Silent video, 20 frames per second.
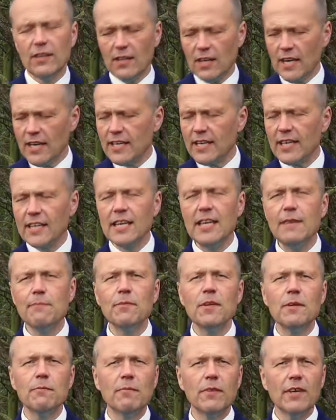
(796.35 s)
I can keep
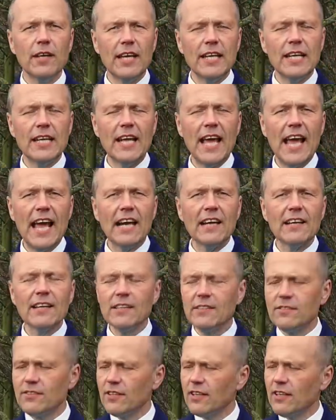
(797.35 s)
them in an
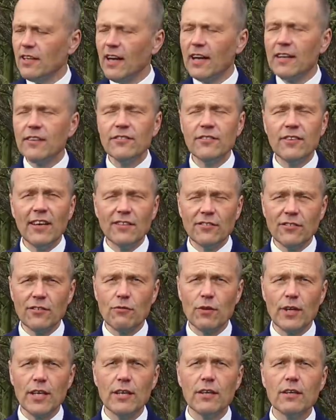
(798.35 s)
elegant
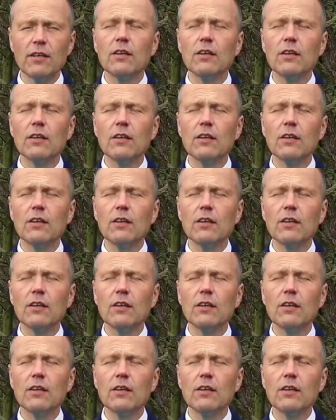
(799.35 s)
accessory,